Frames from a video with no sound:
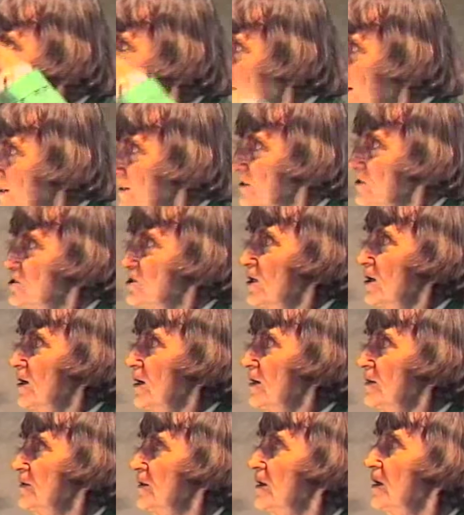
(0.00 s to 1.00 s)
that in a
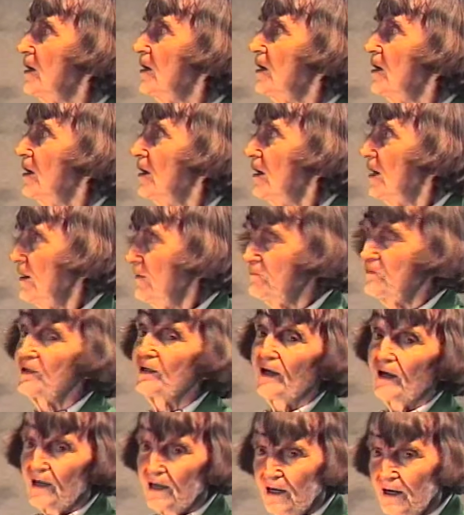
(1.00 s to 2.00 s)
jar. I have,
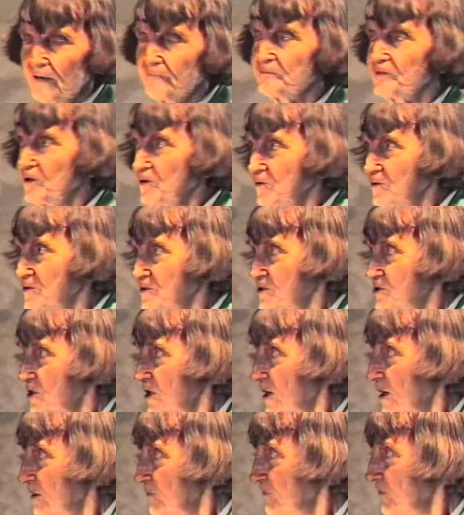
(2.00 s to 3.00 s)
to, I have to use a
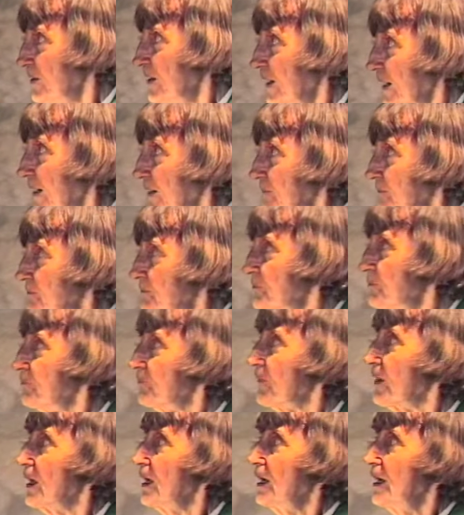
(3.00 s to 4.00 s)
jar for that.
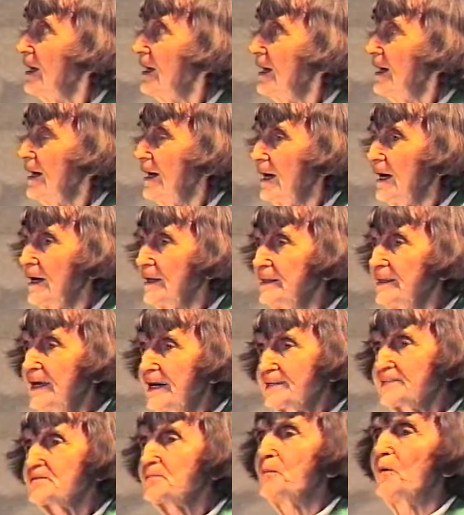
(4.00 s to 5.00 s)
And
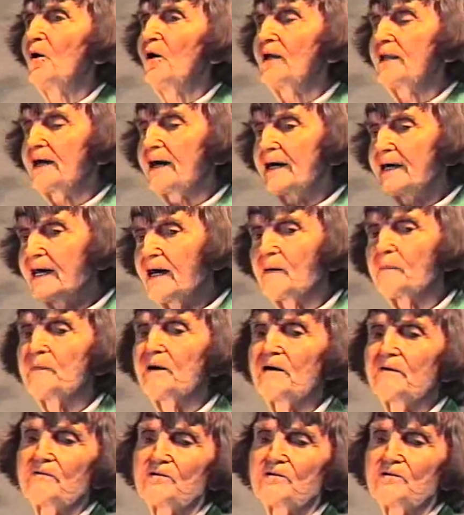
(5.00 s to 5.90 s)
next morning, I have my